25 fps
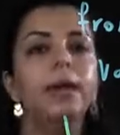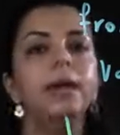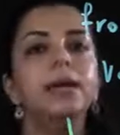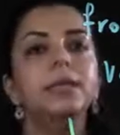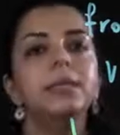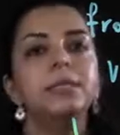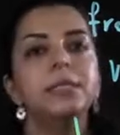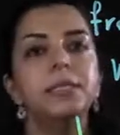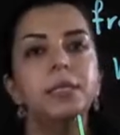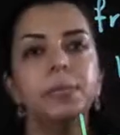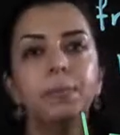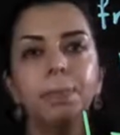
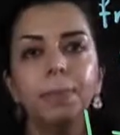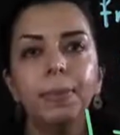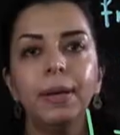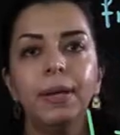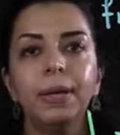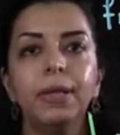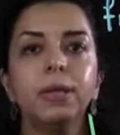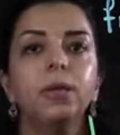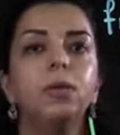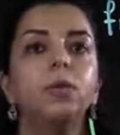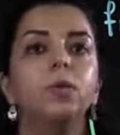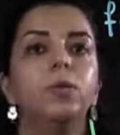
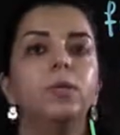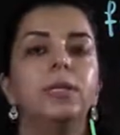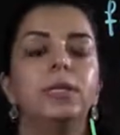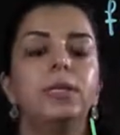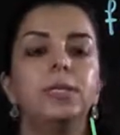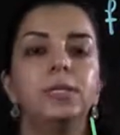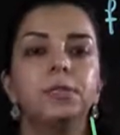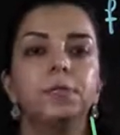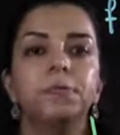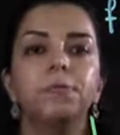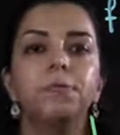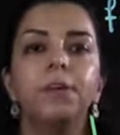Simple loan
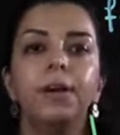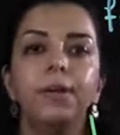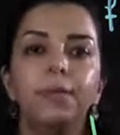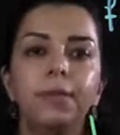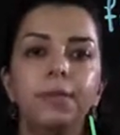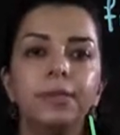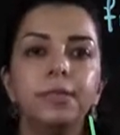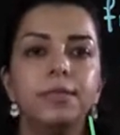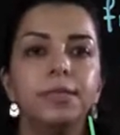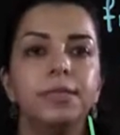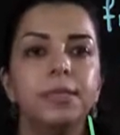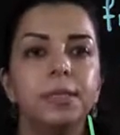is
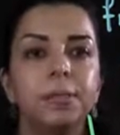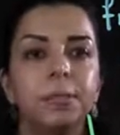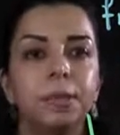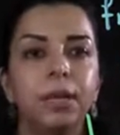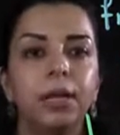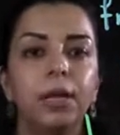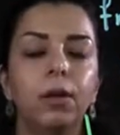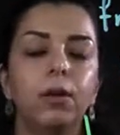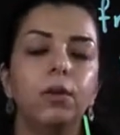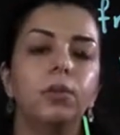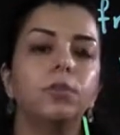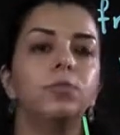very
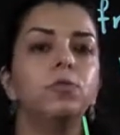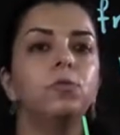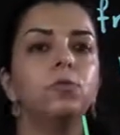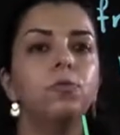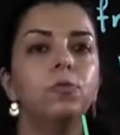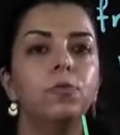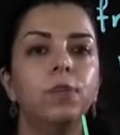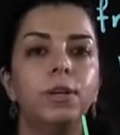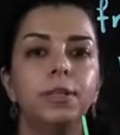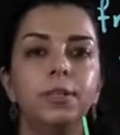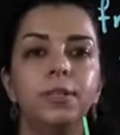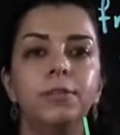similar to
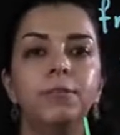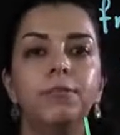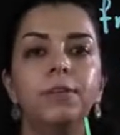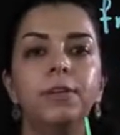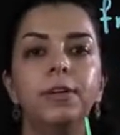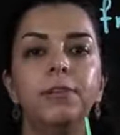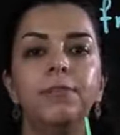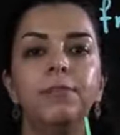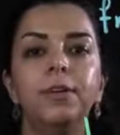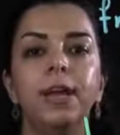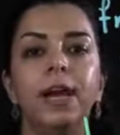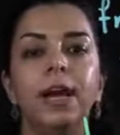
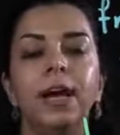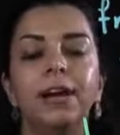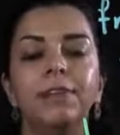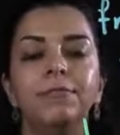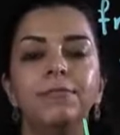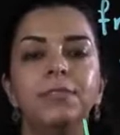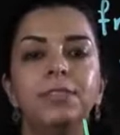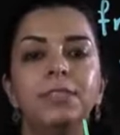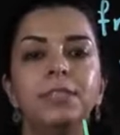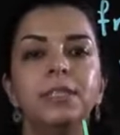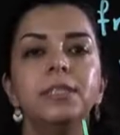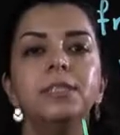whatever we
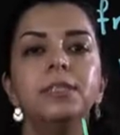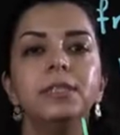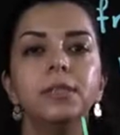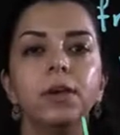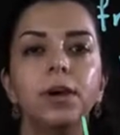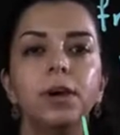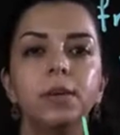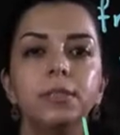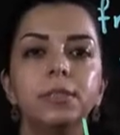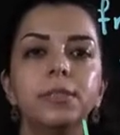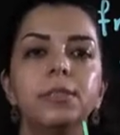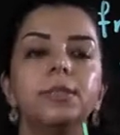have
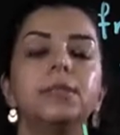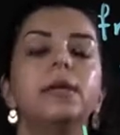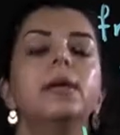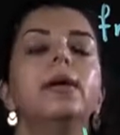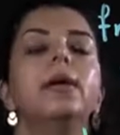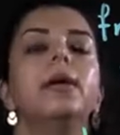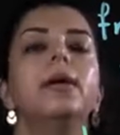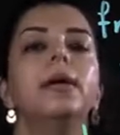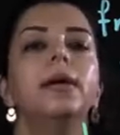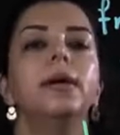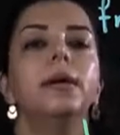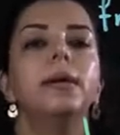discussed
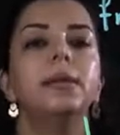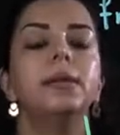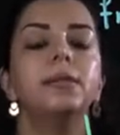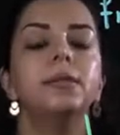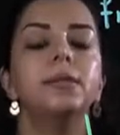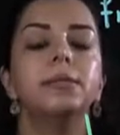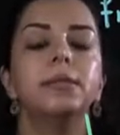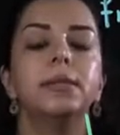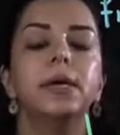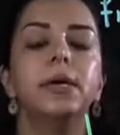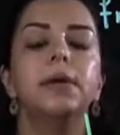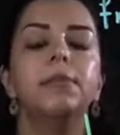
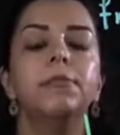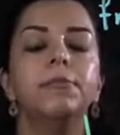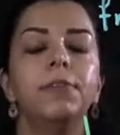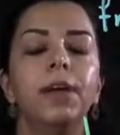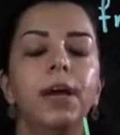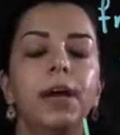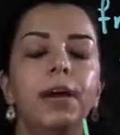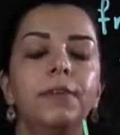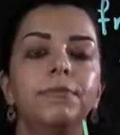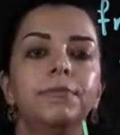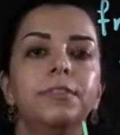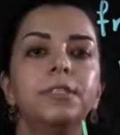
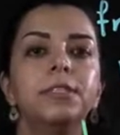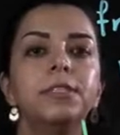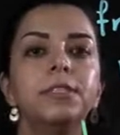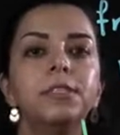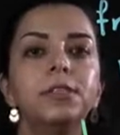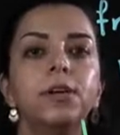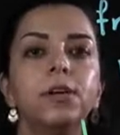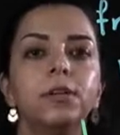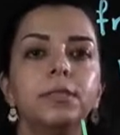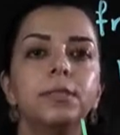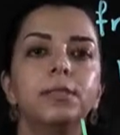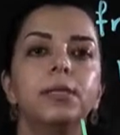
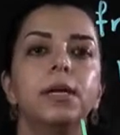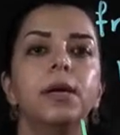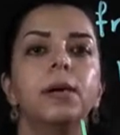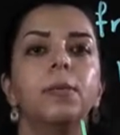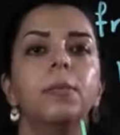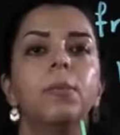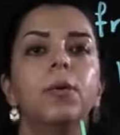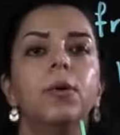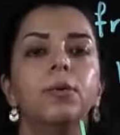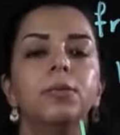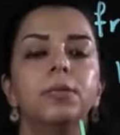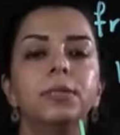
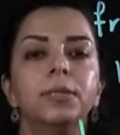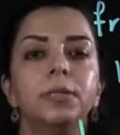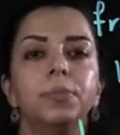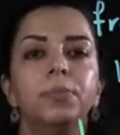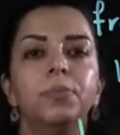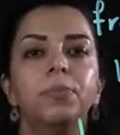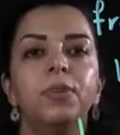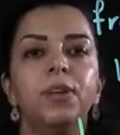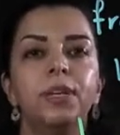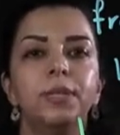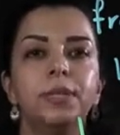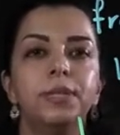about the
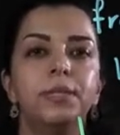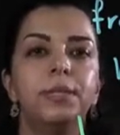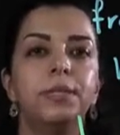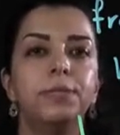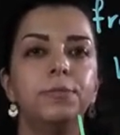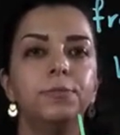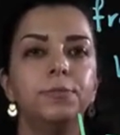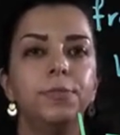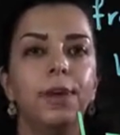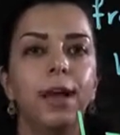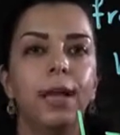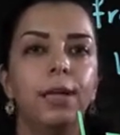
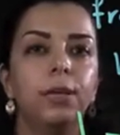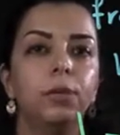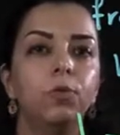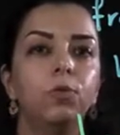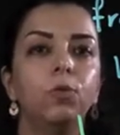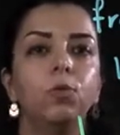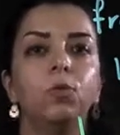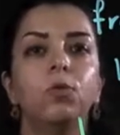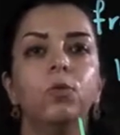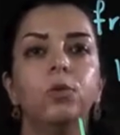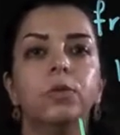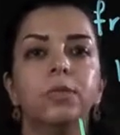present value
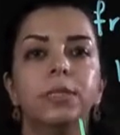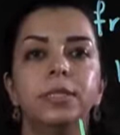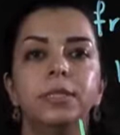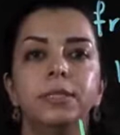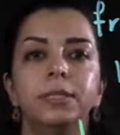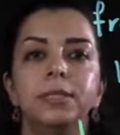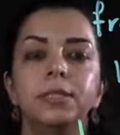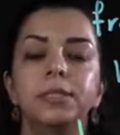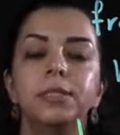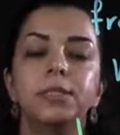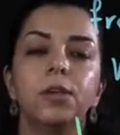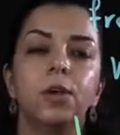or the
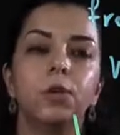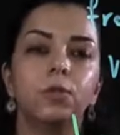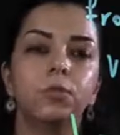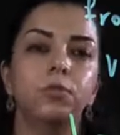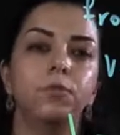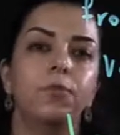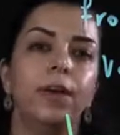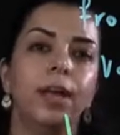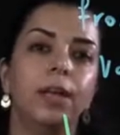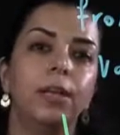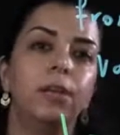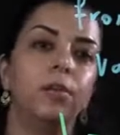discount
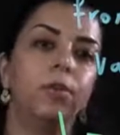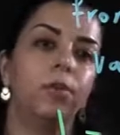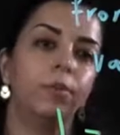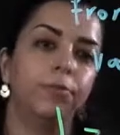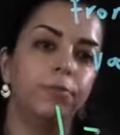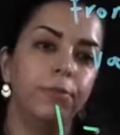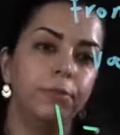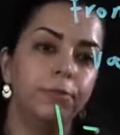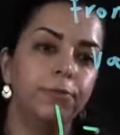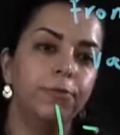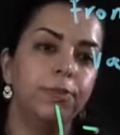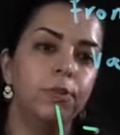value of
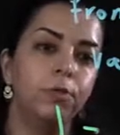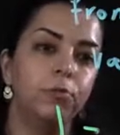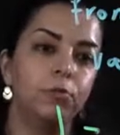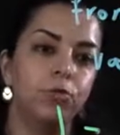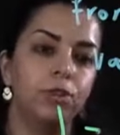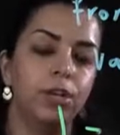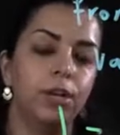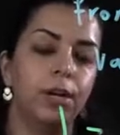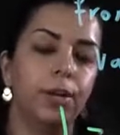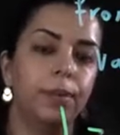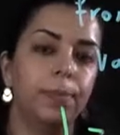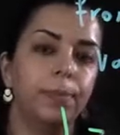the
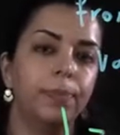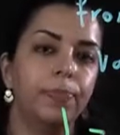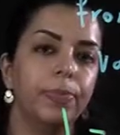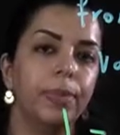future.